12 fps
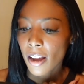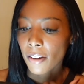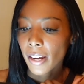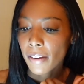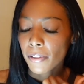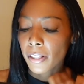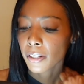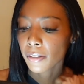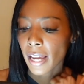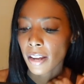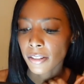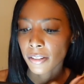Okay, for the
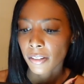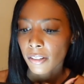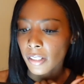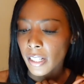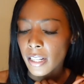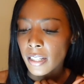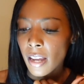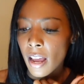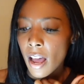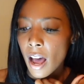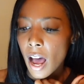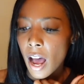2000s girlies.
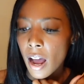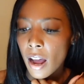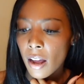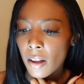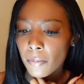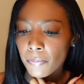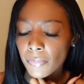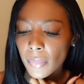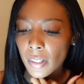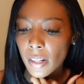Um,